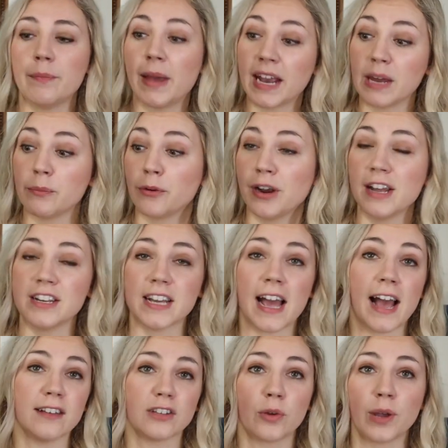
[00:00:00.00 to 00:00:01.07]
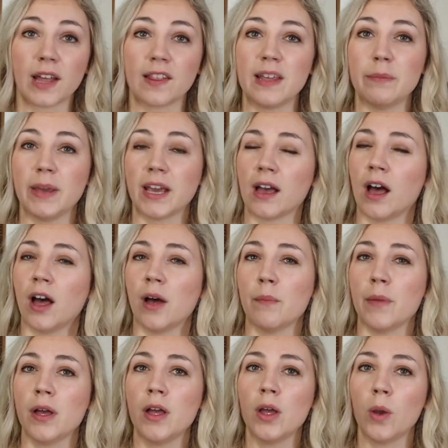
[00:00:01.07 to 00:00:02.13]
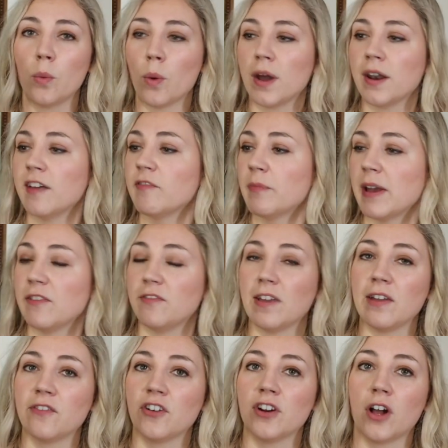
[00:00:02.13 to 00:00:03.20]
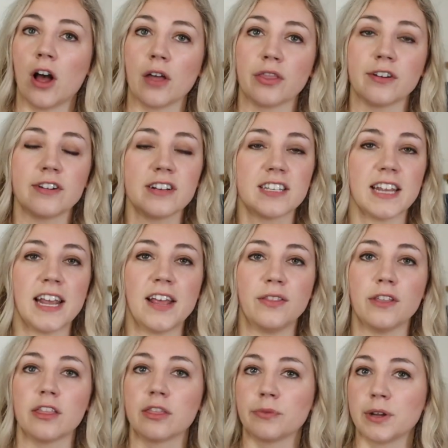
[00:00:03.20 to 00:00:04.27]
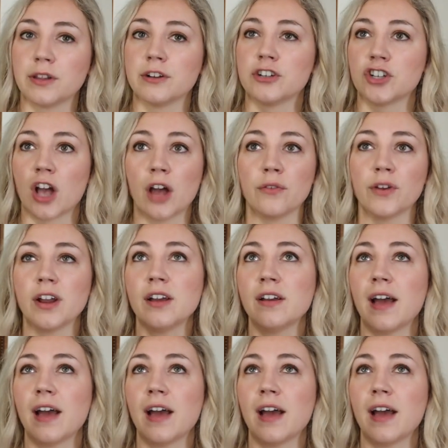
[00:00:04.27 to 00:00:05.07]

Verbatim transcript: Megan Miranda has quickly become one of my favorite authors in the thriller genre.